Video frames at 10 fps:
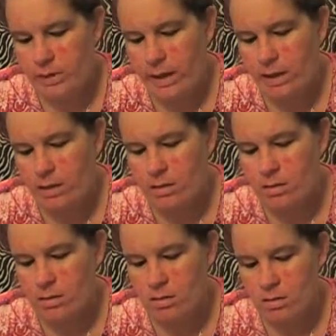And
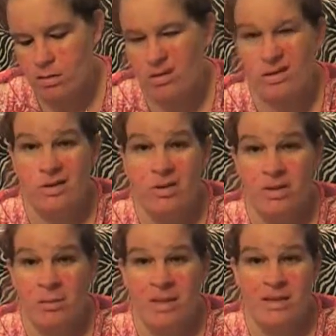because older
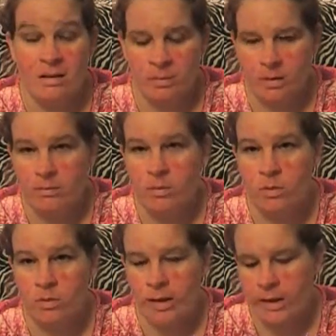usually means a little bit
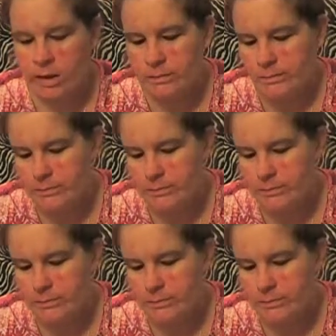more rare.